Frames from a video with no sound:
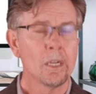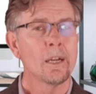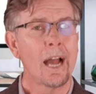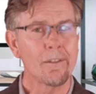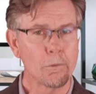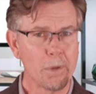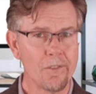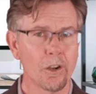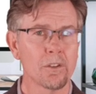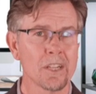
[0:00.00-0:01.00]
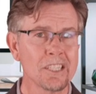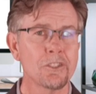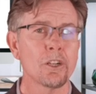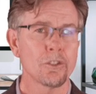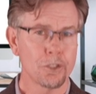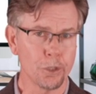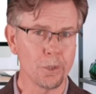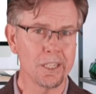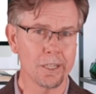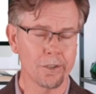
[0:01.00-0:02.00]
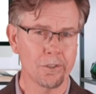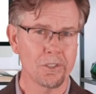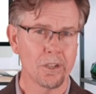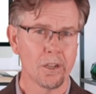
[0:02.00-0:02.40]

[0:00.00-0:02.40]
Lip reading: having been there at least 2 years,